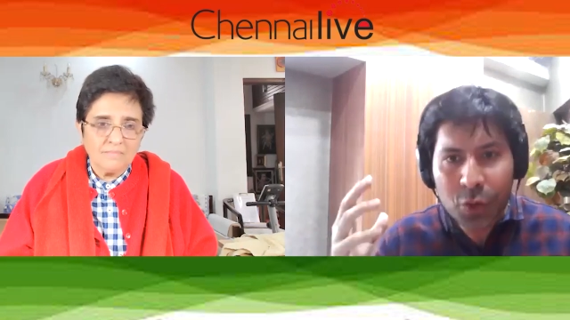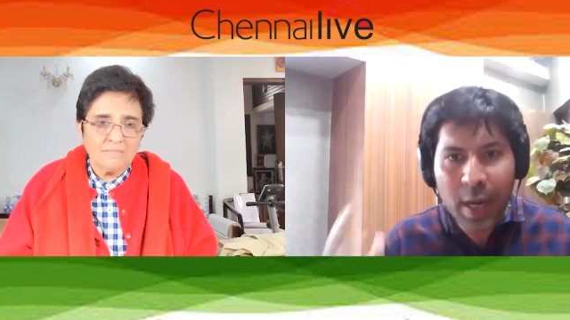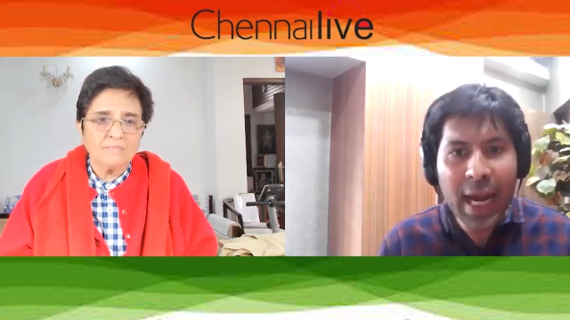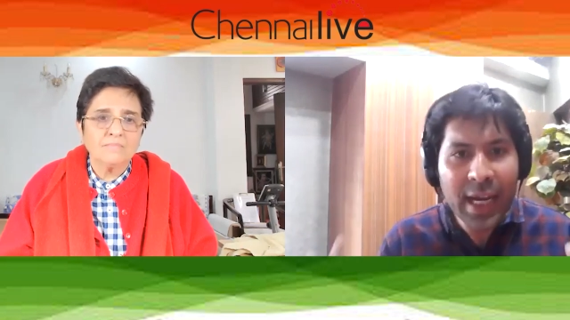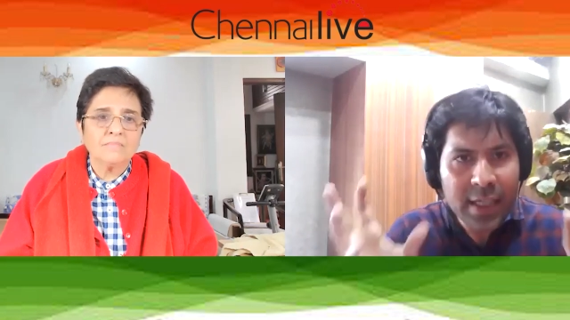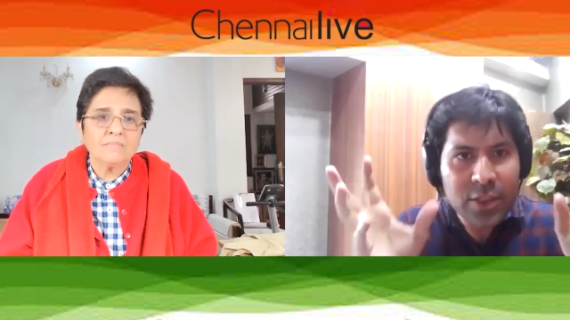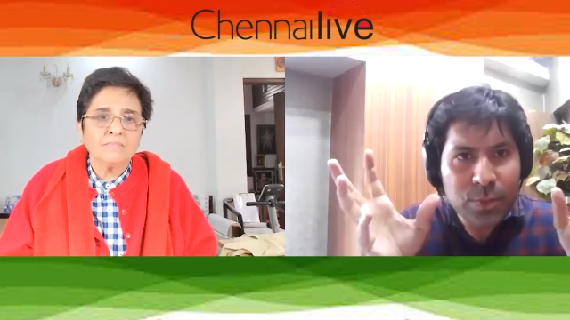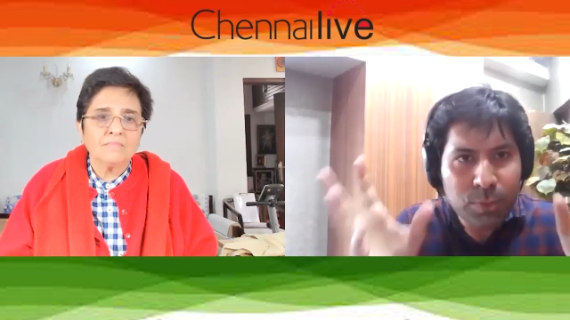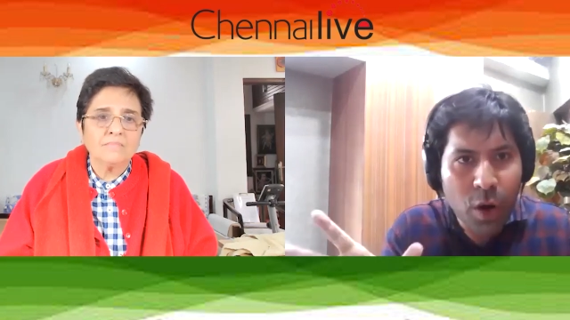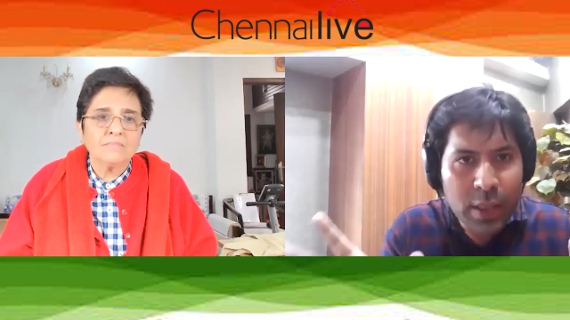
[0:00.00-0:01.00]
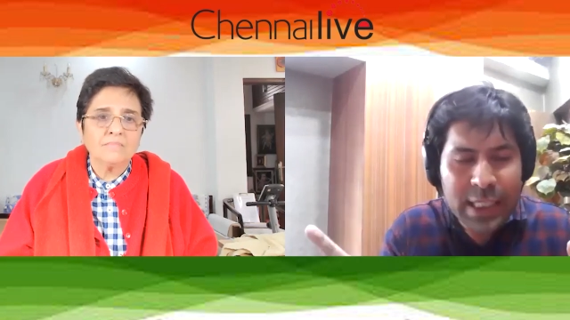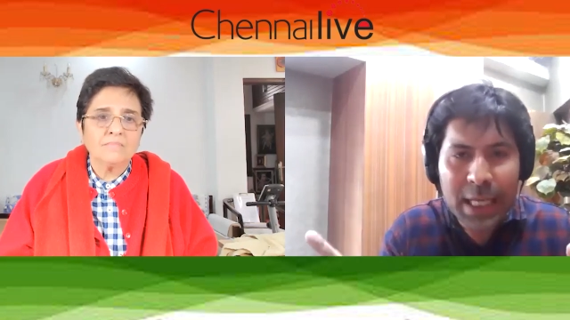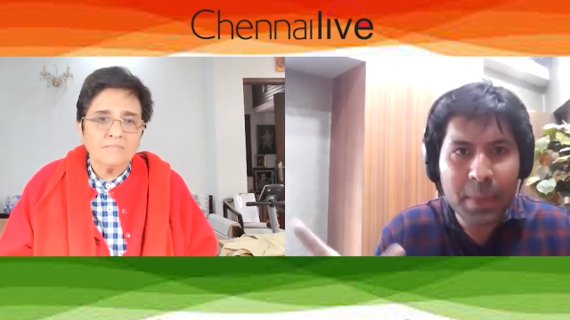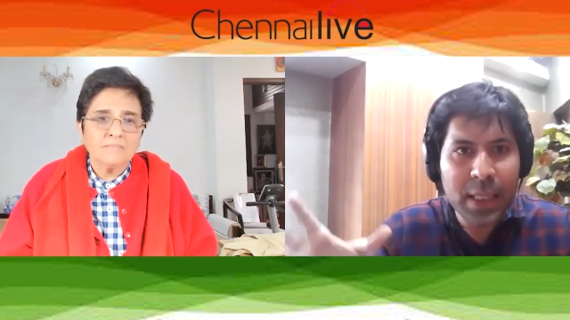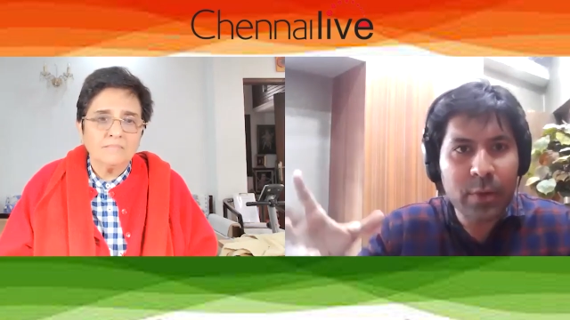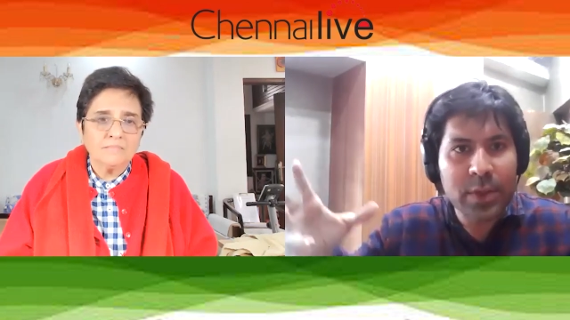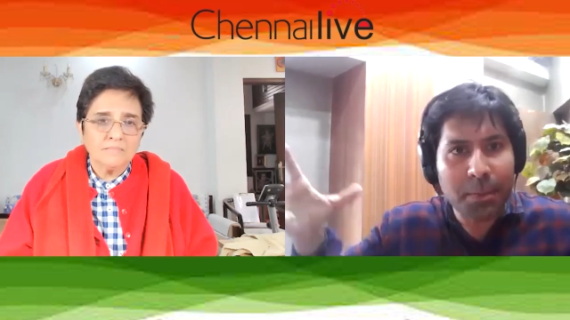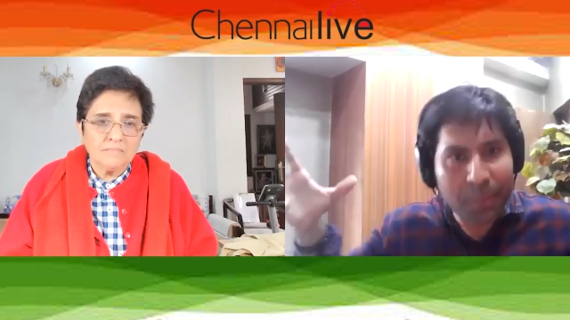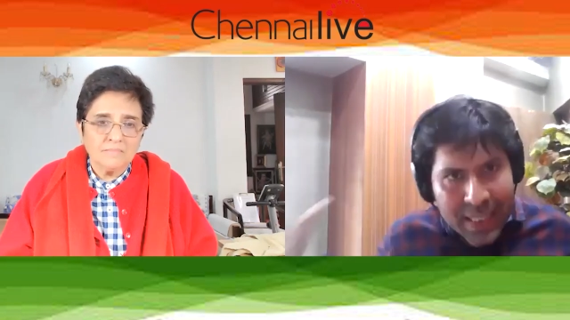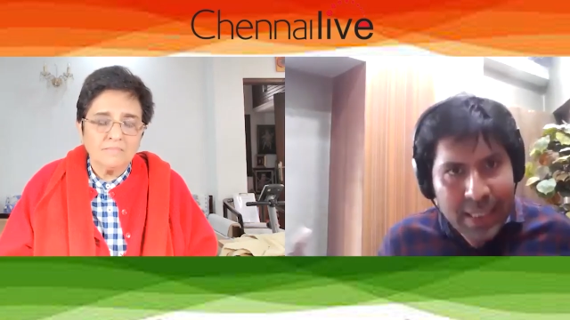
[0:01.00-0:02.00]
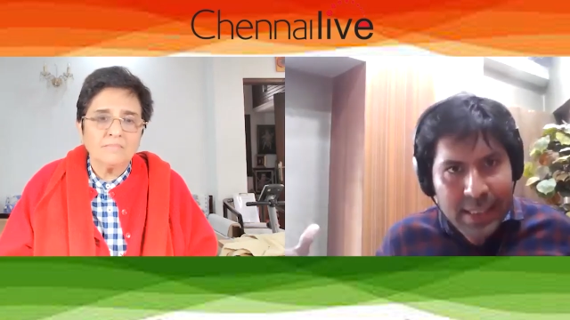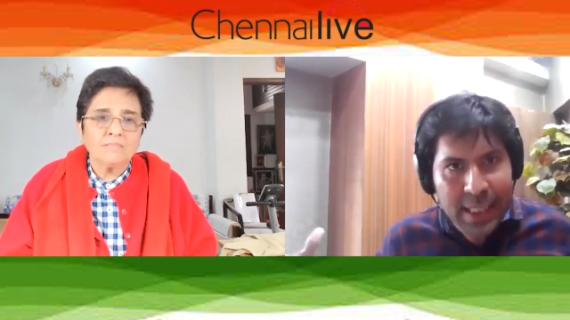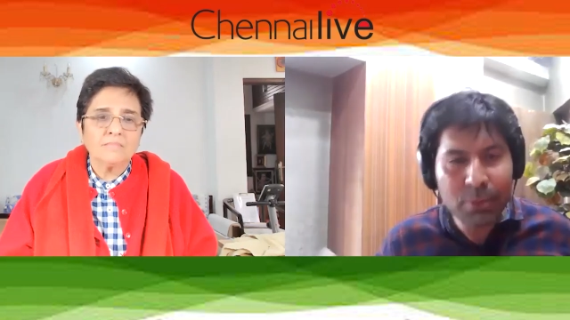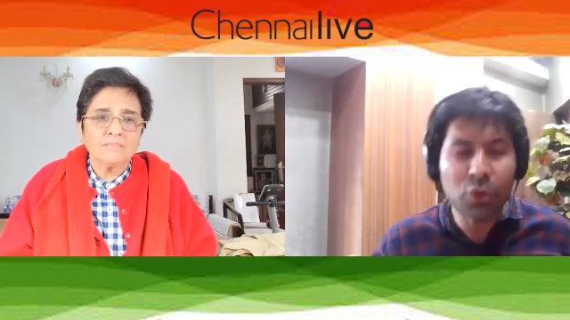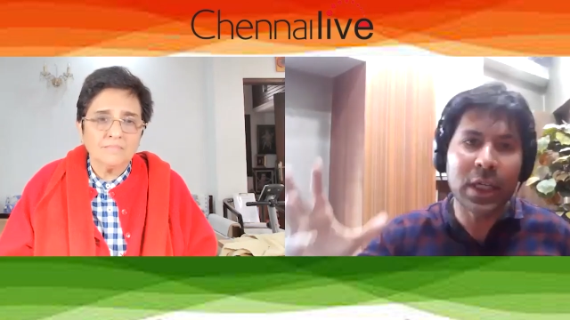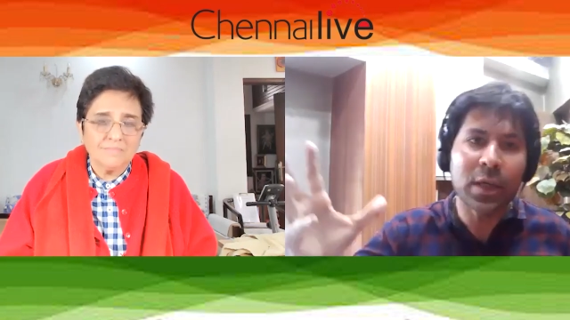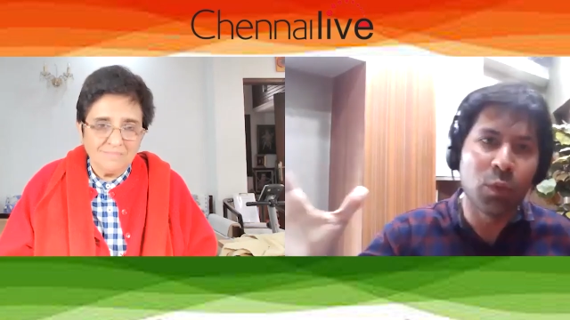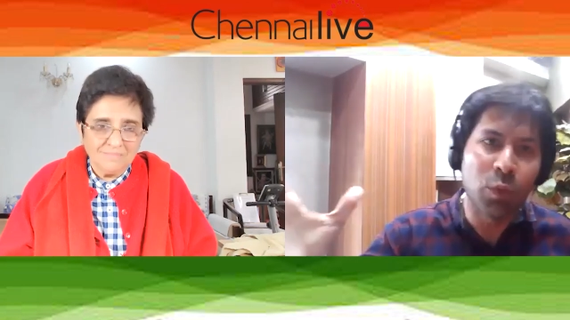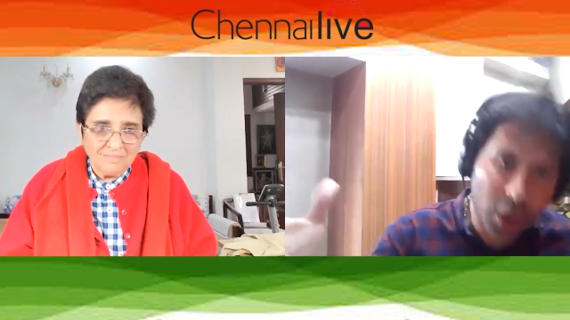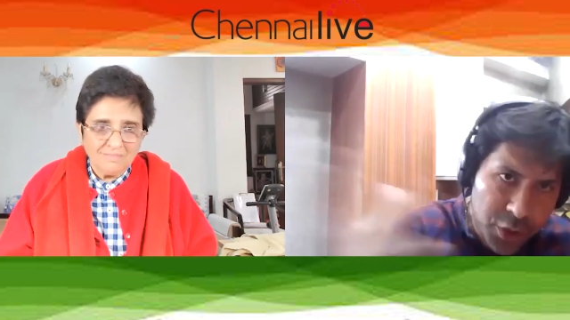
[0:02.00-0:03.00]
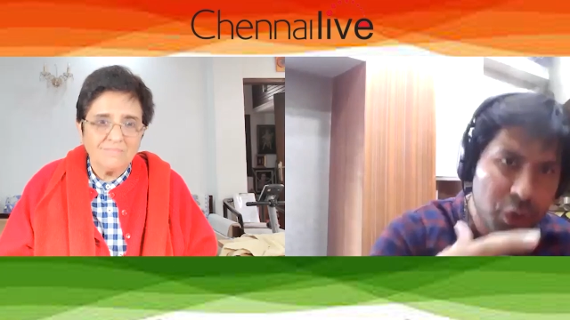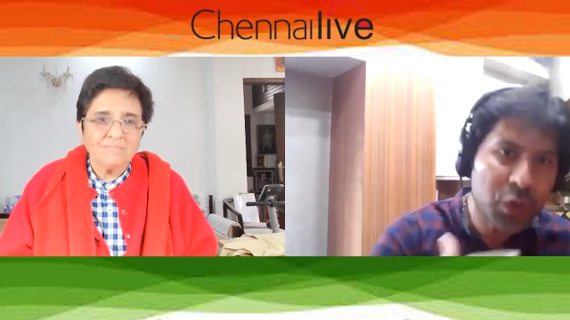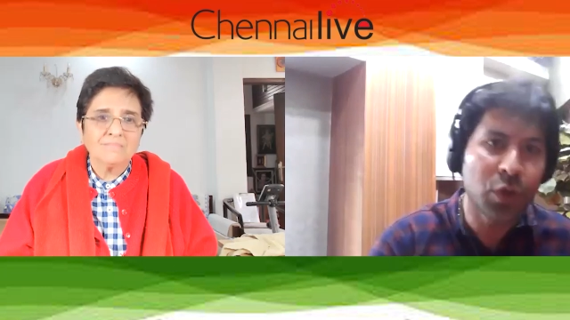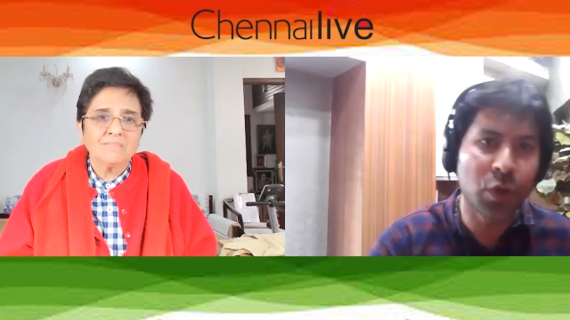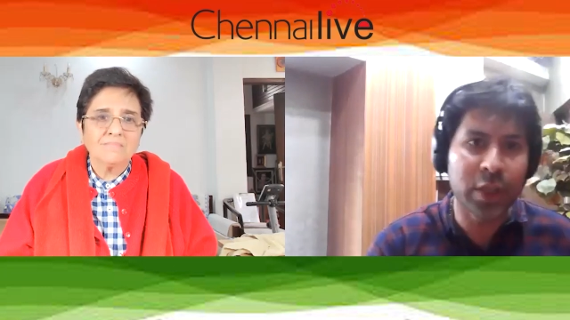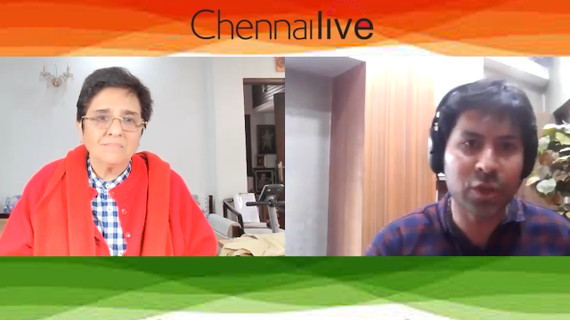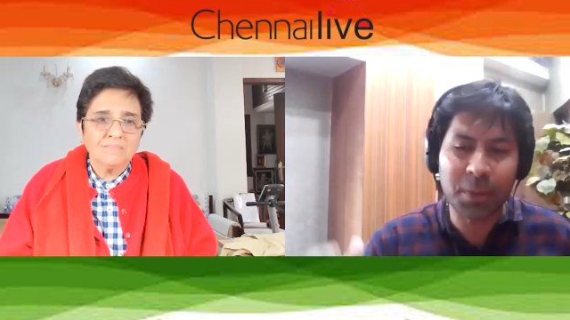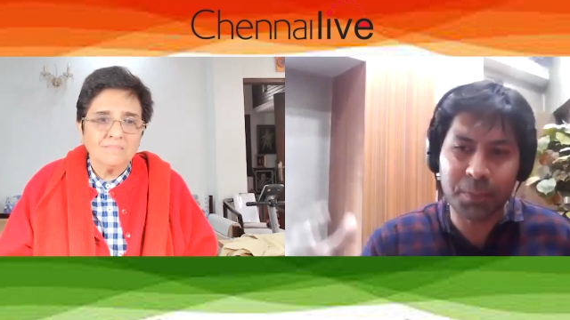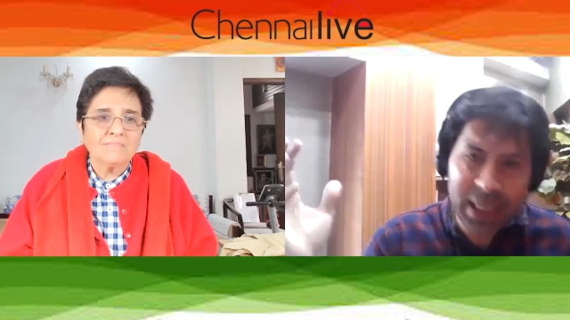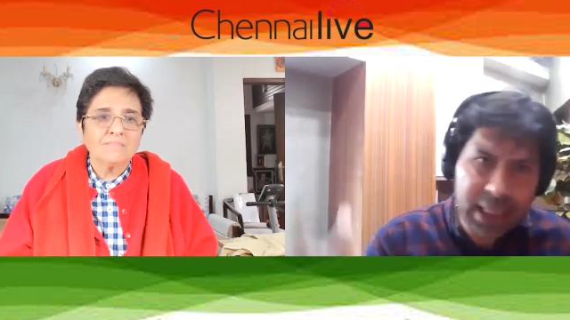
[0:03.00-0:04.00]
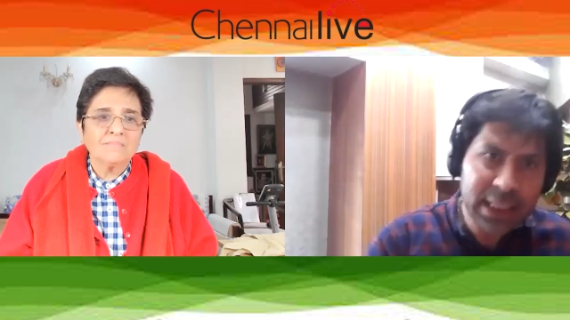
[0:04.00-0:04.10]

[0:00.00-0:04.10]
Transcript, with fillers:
Speaker 1: you had a small team but there was a bigger team who didn't want you to grow there was a